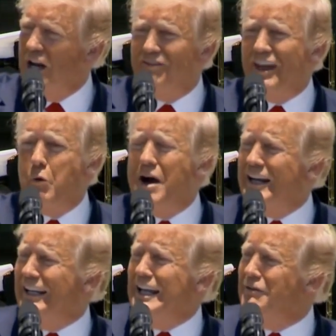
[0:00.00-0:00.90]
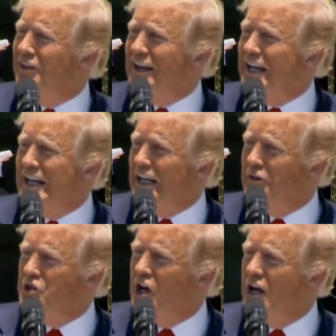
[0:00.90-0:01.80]
if they want to leave, they can
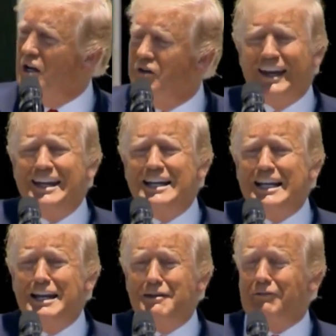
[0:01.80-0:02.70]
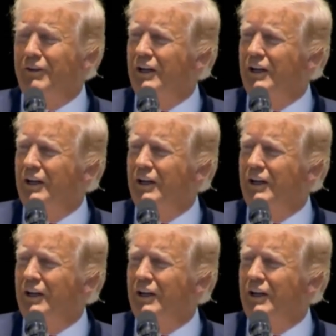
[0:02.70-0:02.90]
leave, John. They can leave.